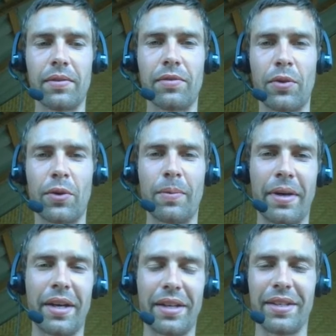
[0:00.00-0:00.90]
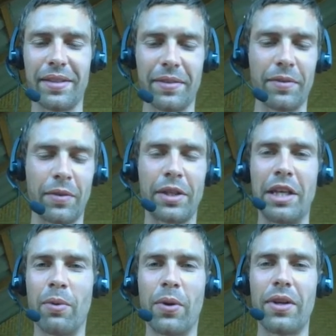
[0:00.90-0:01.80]
for my
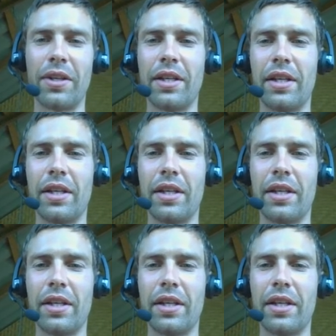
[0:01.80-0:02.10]
keyboard,